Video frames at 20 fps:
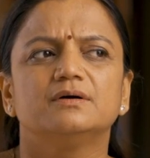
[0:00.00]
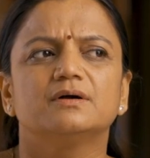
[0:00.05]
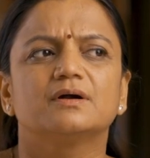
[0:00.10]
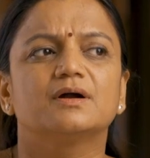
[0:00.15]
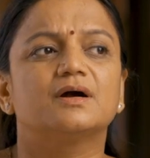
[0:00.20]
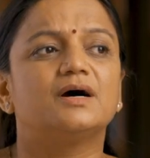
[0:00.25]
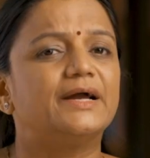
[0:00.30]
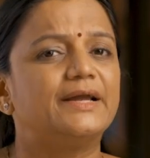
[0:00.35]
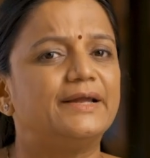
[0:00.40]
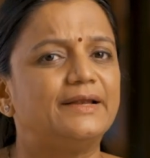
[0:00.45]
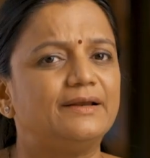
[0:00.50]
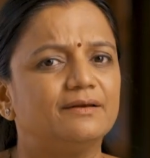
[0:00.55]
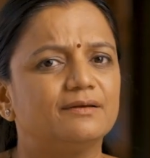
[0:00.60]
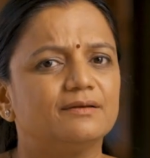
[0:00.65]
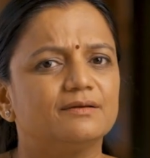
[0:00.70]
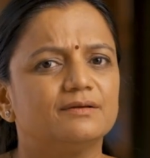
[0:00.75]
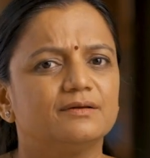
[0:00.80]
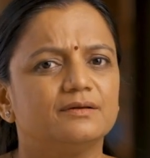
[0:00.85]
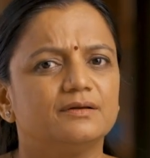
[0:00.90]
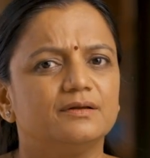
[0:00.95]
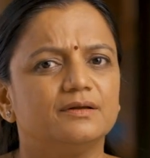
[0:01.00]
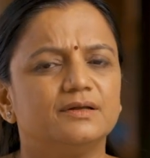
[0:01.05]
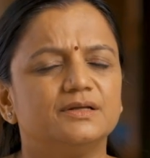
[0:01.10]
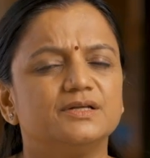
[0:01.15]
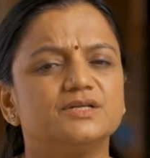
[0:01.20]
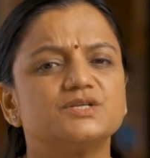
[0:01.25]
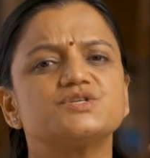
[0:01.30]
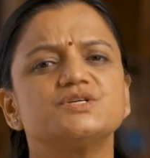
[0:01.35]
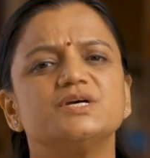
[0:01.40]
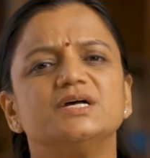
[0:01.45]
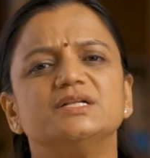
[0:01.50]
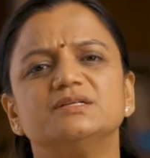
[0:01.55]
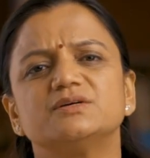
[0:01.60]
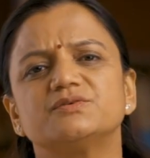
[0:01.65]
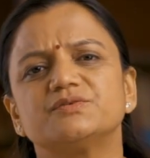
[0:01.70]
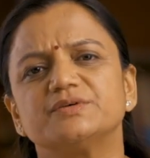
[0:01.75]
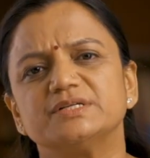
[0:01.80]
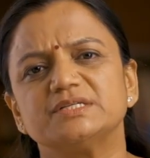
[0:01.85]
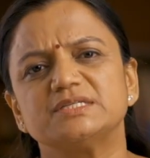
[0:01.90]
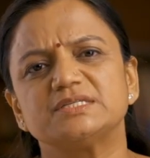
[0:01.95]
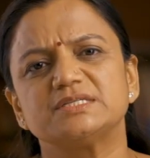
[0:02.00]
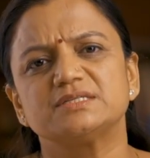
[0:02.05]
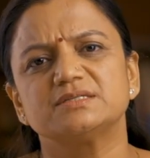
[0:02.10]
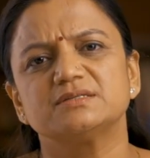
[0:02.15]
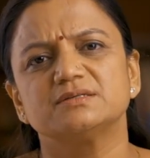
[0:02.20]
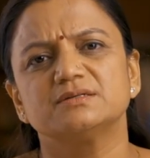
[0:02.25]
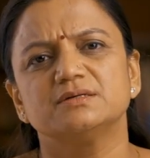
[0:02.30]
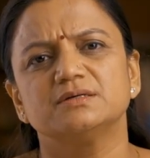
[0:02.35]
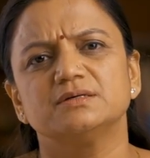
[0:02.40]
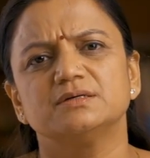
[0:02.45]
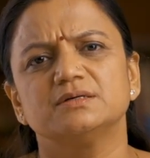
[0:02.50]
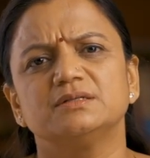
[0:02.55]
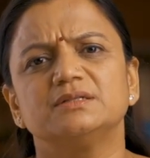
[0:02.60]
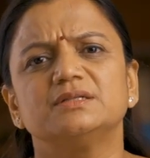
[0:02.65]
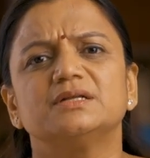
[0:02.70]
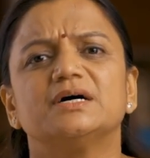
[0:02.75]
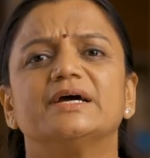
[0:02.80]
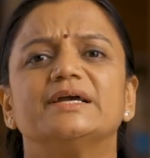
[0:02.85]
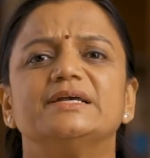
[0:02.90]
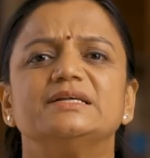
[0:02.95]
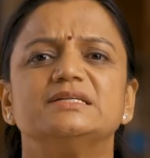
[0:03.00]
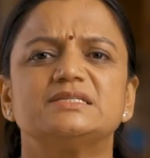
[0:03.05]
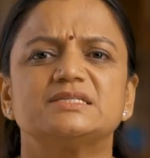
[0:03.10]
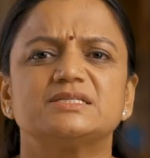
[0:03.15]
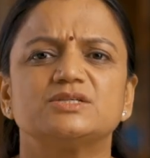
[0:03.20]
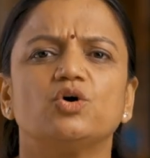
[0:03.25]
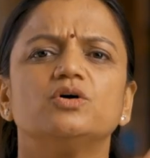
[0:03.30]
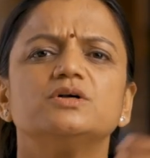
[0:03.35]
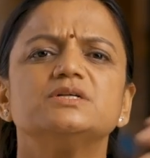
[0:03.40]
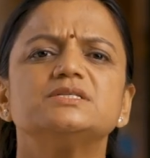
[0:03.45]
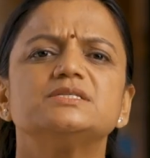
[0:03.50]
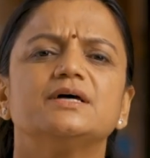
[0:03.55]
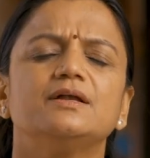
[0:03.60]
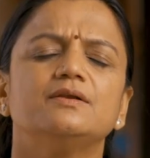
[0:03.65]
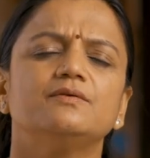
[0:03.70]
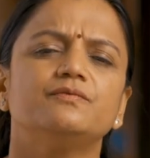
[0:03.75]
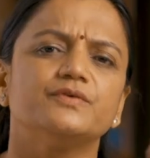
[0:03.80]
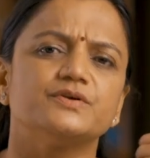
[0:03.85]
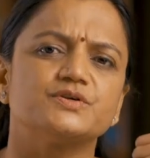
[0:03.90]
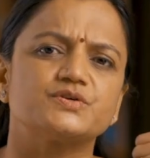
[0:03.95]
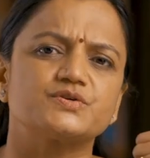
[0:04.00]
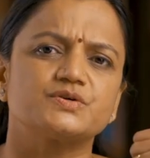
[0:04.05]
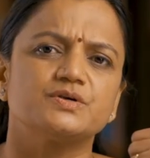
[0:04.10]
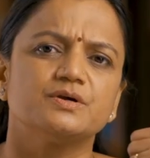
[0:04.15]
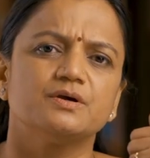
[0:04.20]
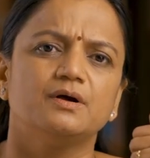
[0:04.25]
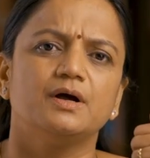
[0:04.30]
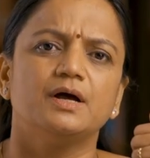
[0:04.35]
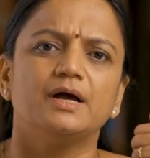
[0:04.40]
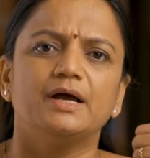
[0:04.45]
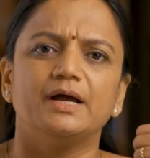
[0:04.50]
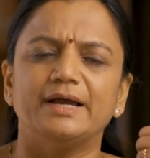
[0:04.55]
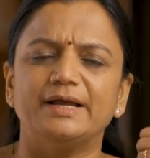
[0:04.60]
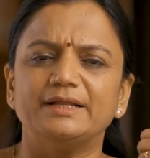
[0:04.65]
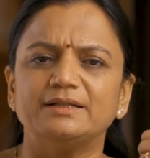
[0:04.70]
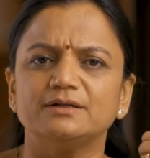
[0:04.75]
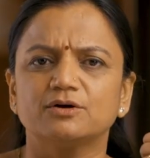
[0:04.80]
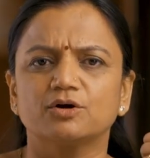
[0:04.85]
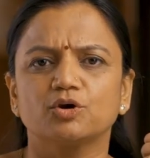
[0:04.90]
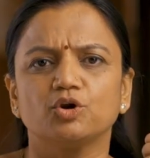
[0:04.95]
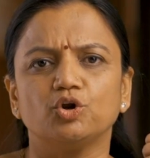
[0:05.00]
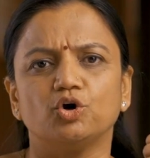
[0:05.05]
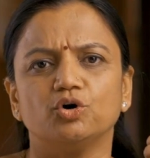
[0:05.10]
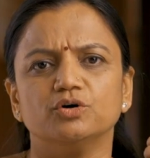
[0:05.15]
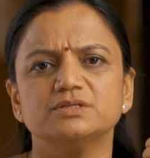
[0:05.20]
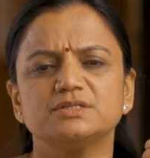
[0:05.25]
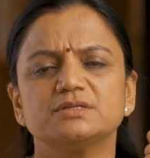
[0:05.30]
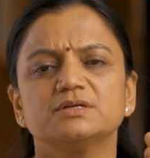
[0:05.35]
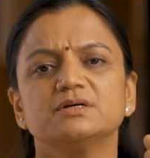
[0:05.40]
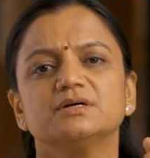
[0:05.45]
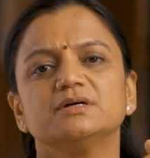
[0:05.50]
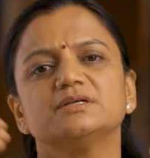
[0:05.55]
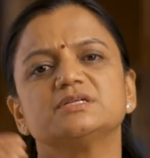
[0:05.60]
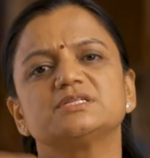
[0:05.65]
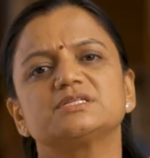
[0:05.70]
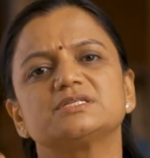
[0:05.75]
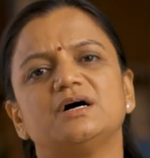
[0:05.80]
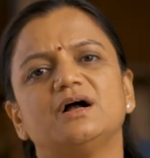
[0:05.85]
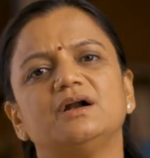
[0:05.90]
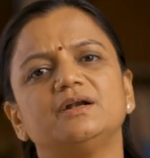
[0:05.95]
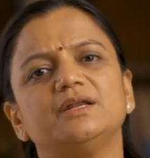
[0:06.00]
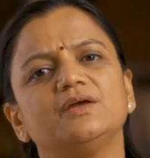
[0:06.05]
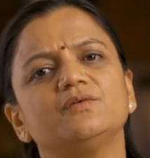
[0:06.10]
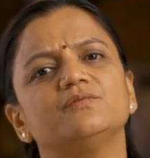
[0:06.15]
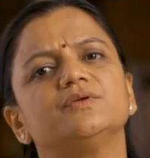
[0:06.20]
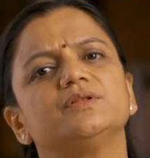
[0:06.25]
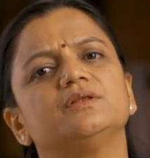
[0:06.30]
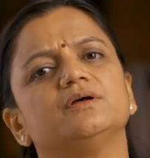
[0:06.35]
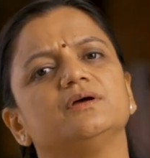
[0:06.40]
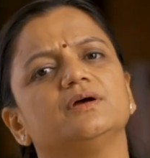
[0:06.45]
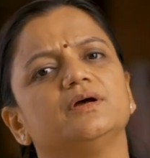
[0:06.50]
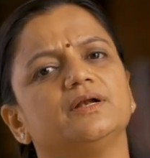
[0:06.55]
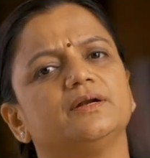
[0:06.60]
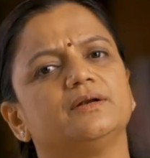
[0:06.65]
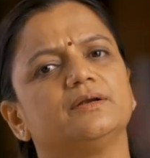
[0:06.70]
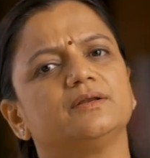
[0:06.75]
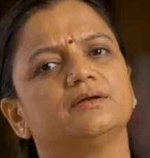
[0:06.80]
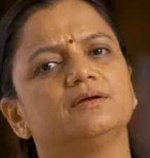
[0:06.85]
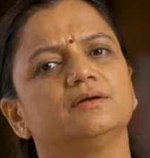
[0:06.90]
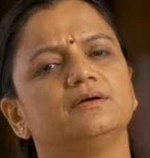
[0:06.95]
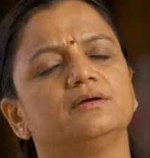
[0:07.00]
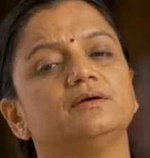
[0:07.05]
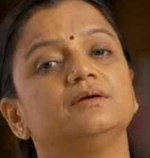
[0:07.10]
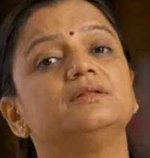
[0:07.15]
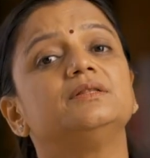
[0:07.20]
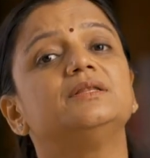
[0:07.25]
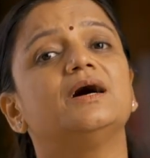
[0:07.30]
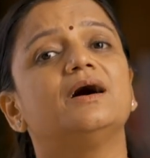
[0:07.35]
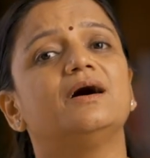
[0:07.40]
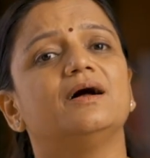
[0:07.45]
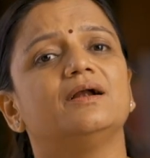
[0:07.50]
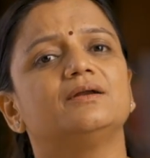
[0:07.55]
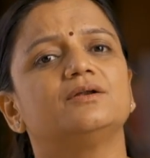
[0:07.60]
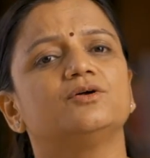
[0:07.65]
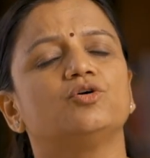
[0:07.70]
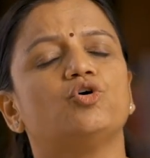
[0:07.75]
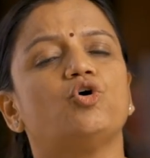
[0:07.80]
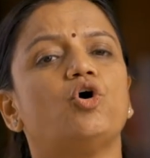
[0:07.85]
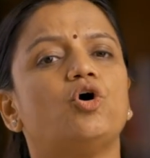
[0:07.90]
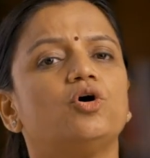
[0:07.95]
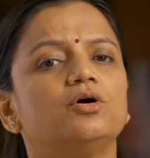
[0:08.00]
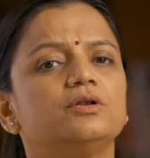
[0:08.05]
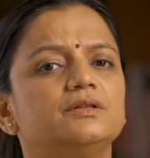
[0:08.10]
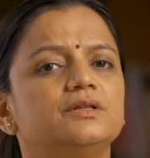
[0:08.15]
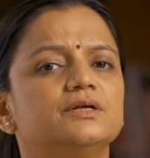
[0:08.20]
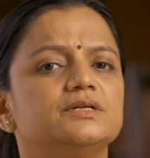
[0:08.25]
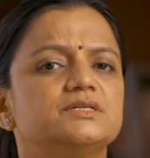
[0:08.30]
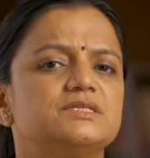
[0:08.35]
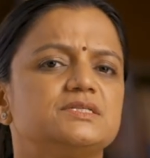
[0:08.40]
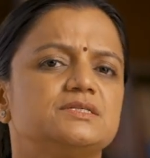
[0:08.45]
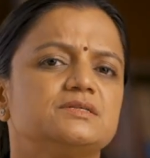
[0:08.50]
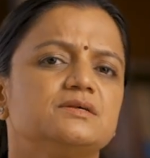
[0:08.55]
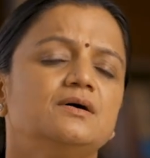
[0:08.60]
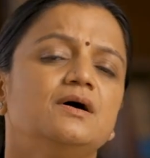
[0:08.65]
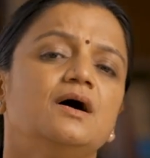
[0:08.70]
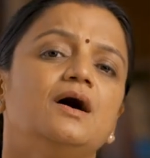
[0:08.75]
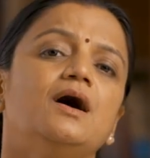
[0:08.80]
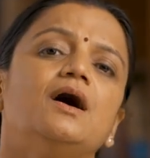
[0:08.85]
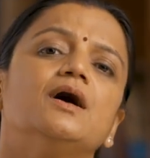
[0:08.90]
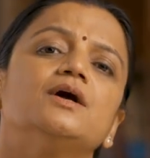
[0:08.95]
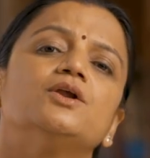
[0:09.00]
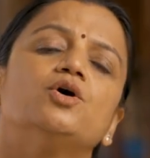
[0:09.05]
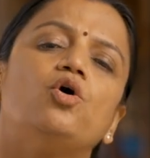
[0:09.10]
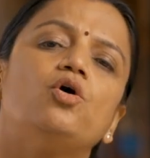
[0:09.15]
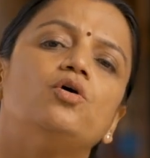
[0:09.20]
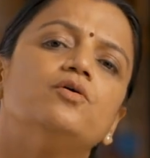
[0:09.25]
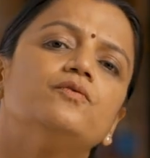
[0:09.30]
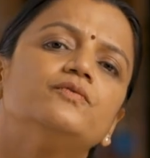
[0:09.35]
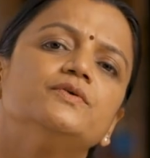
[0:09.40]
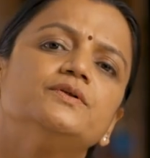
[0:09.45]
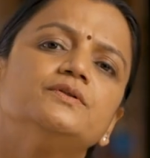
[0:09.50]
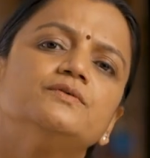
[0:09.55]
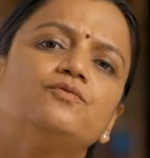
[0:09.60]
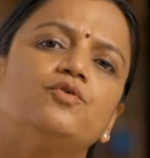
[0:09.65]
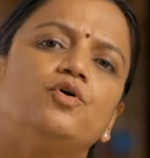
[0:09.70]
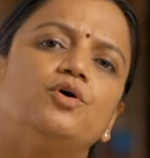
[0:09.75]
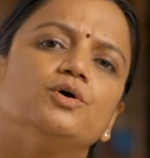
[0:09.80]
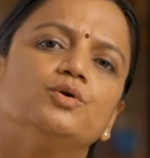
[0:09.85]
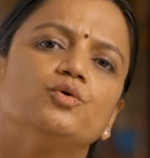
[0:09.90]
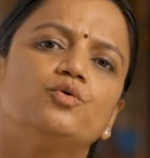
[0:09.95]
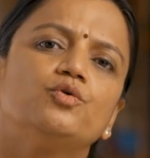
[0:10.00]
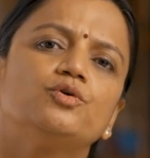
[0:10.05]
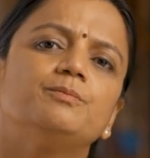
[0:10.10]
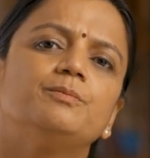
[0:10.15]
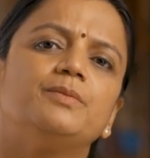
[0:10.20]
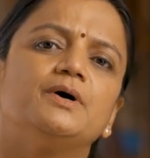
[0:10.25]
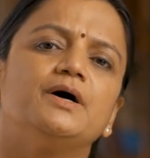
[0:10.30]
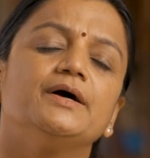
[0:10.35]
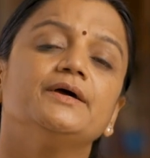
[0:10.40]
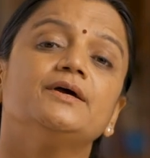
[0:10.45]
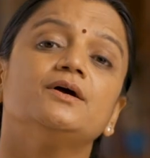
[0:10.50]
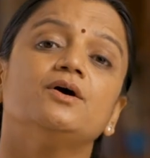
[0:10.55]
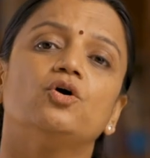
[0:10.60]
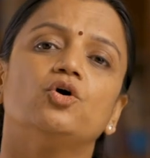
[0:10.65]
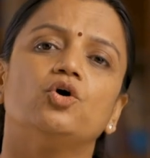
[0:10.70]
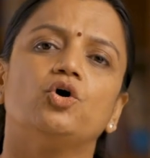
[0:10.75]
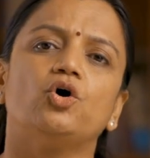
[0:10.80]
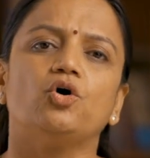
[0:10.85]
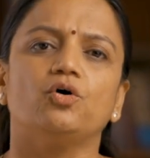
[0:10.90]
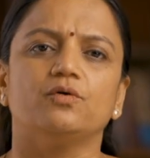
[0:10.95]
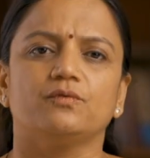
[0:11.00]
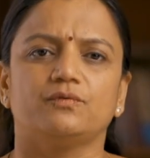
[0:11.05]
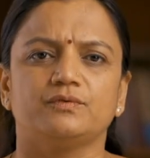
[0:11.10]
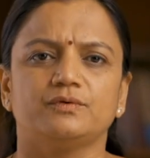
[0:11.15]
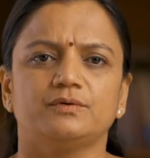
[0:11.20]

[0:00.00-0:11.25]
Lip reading: kind, generous, nice or selfish. In a clause starting with it, that or this are often followed by of.